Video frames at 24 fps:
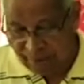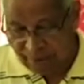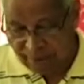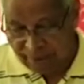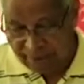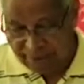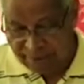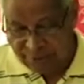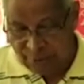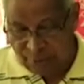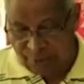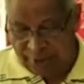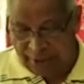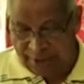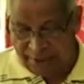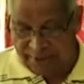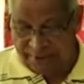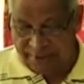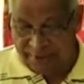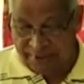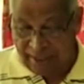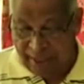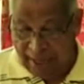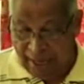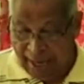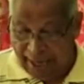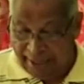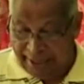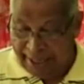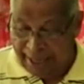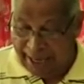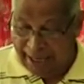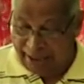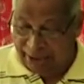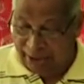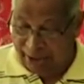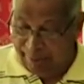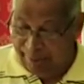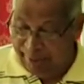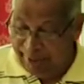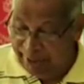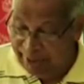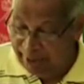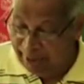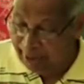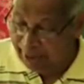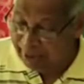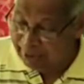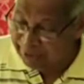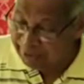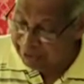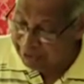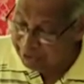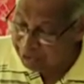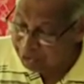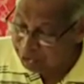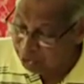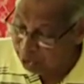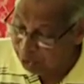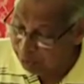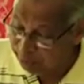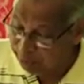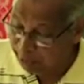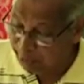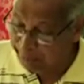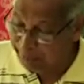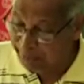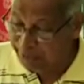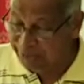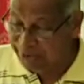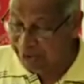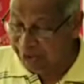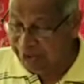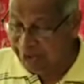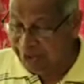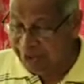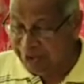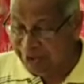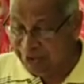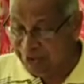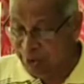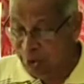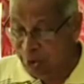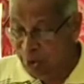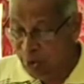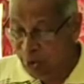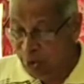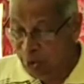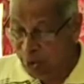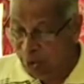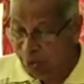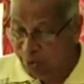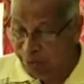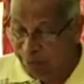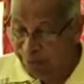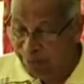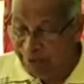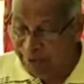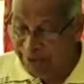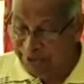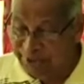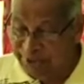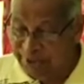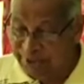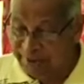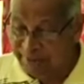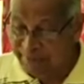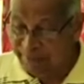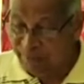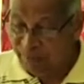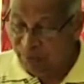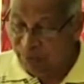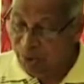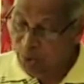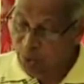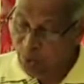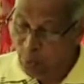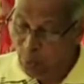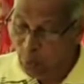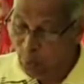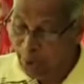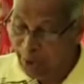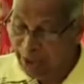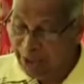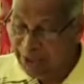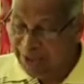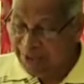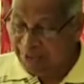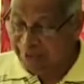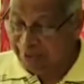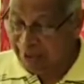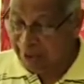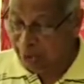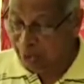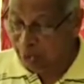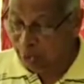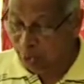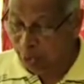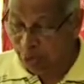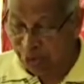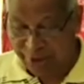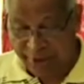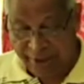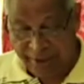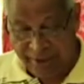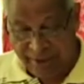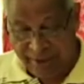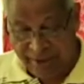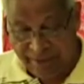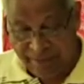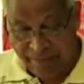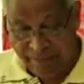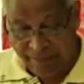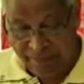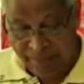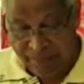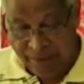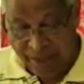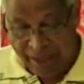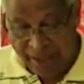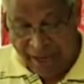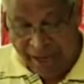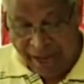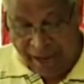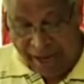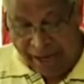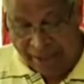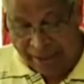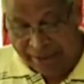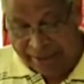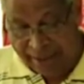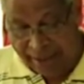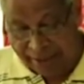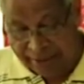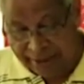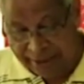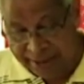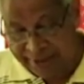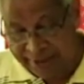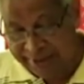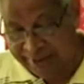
So thus, an argument consists of propositions of which one is conclusion and the others